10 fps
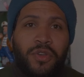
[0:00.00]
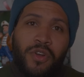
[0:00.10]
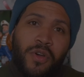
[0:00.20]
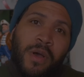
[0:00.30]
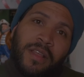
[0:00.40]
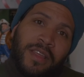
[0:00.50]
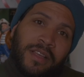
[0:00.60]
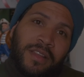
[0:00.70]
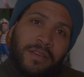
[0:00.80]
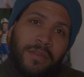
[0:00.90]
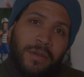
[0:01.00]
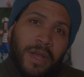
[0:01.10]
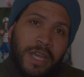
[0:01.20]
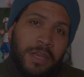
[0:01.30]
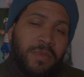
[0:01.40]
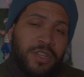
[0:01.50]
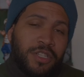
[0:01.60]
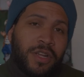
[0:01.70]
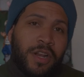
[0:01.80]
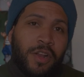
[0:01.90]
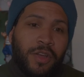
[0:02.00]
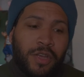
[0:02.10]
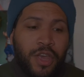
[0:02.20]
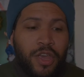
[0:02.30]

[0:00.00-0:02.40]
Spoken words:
you know how the image is going to look.